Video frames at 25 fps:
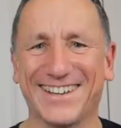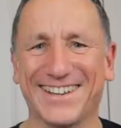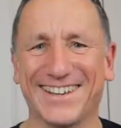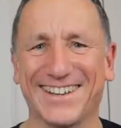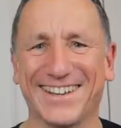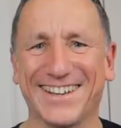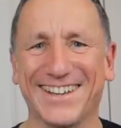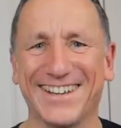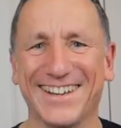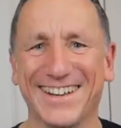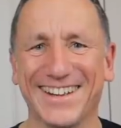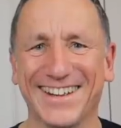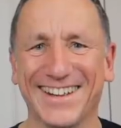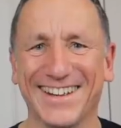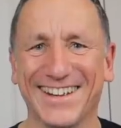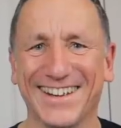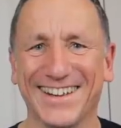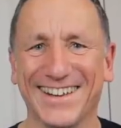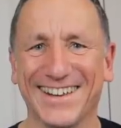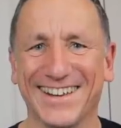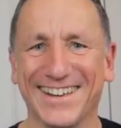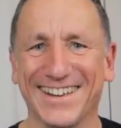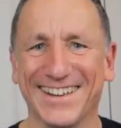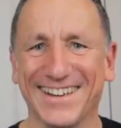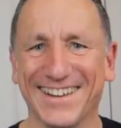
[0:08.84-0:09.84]

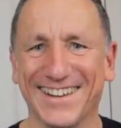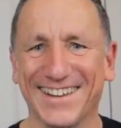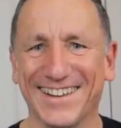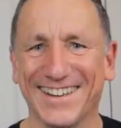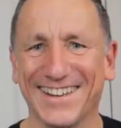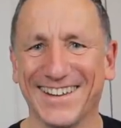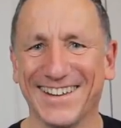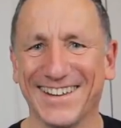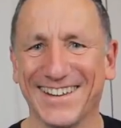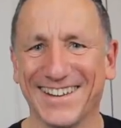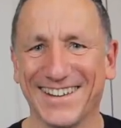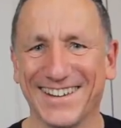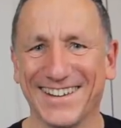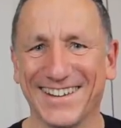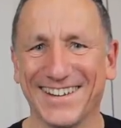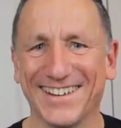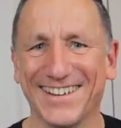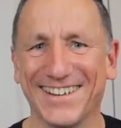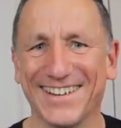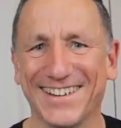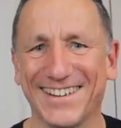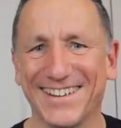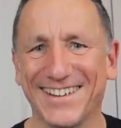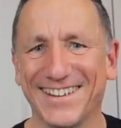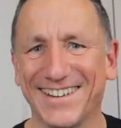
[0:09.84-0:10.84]

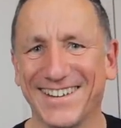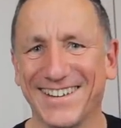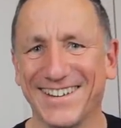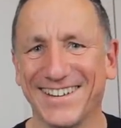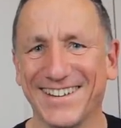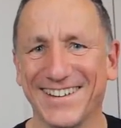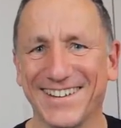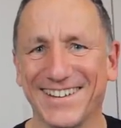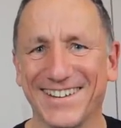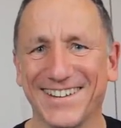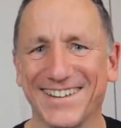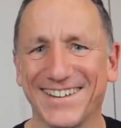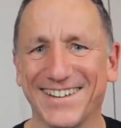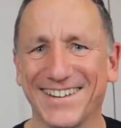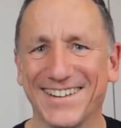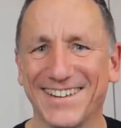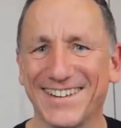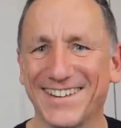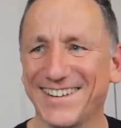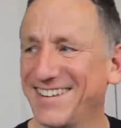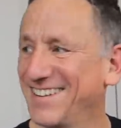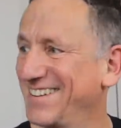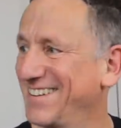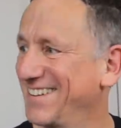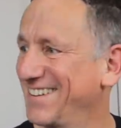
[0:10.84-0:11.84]

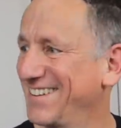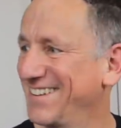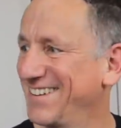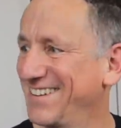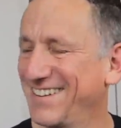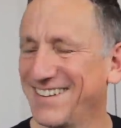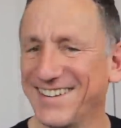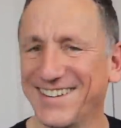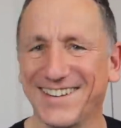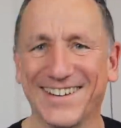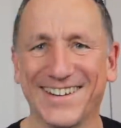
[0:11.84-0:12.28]
[no speech]